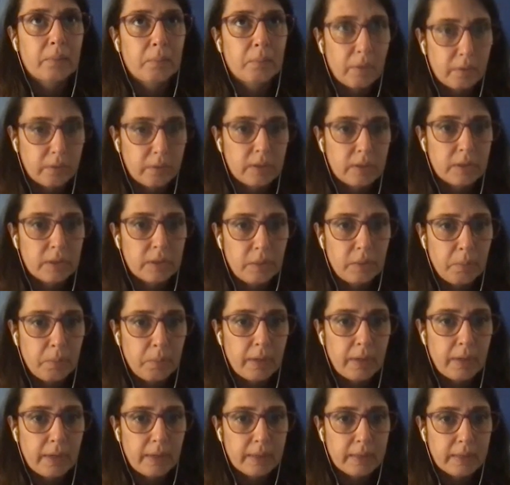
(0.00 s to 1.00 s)

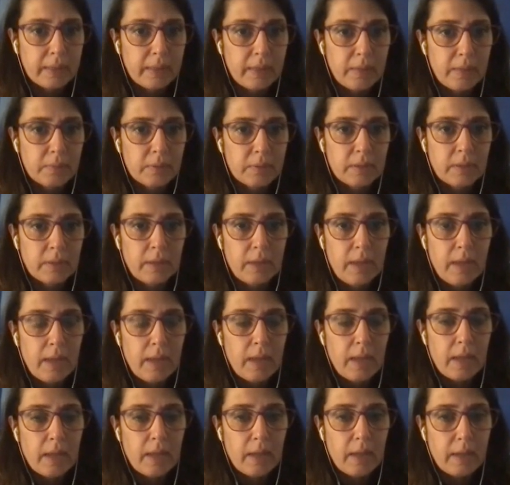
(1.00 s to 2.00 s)
multidisciplinary teams
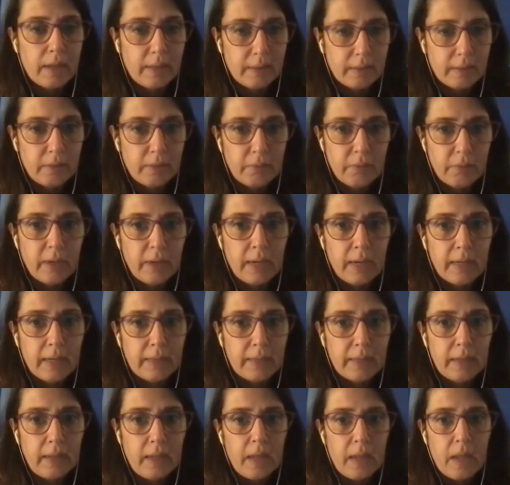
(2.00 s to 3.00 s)
in the
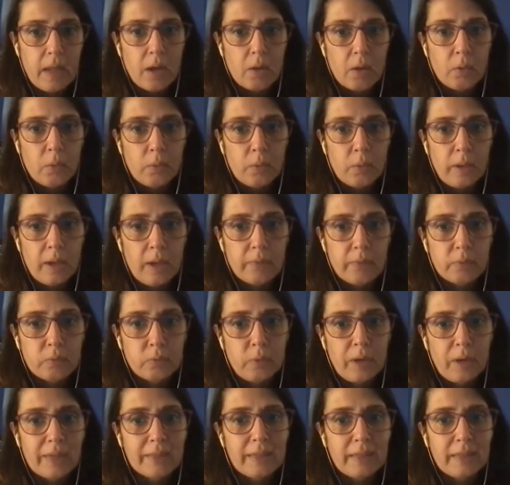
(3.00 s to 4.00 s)
field. We have
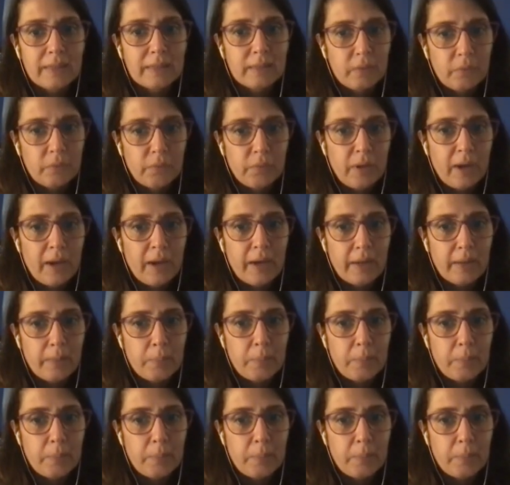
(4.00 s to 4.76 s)
to identify